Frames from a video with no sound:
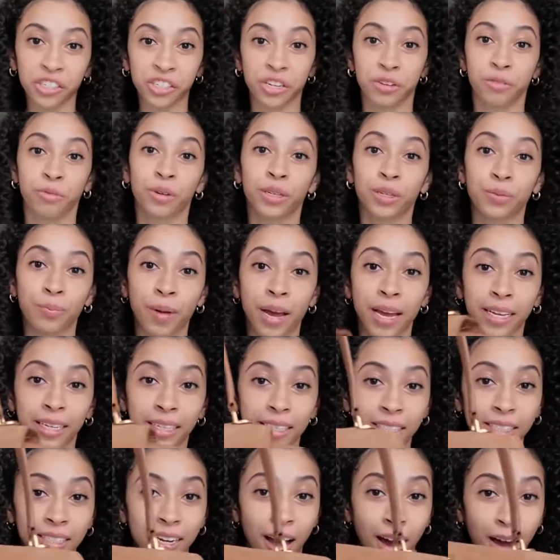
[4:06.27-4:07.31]
she was my
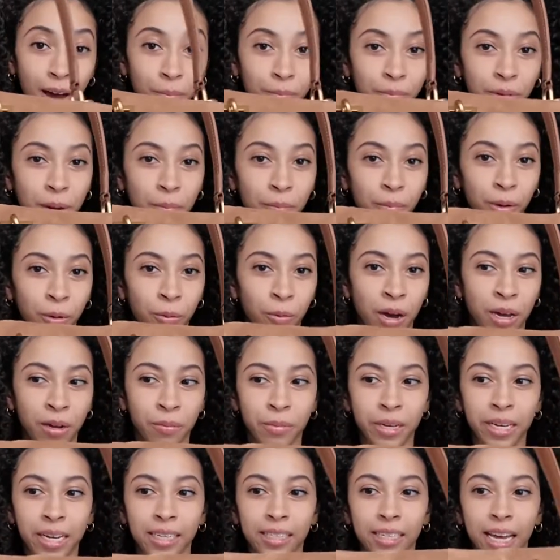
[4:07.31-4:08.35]
top #1
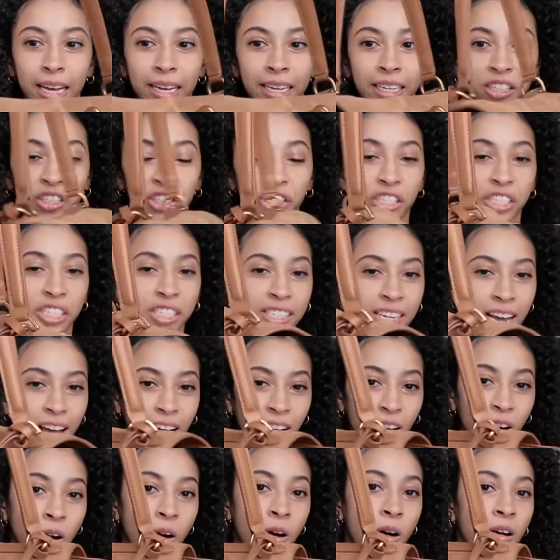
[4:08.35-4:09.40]
because I could just
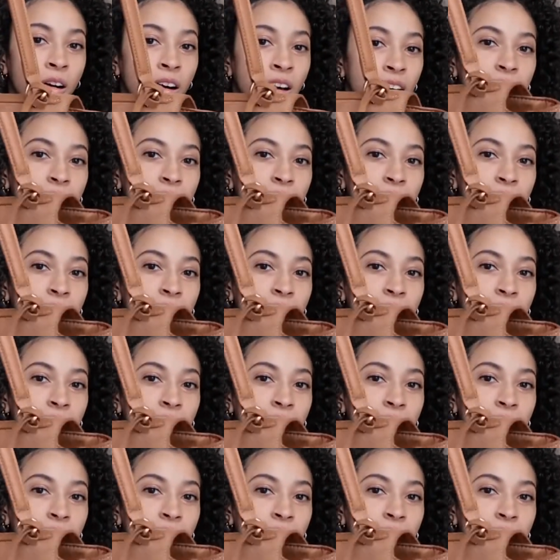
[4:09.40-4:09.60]
tell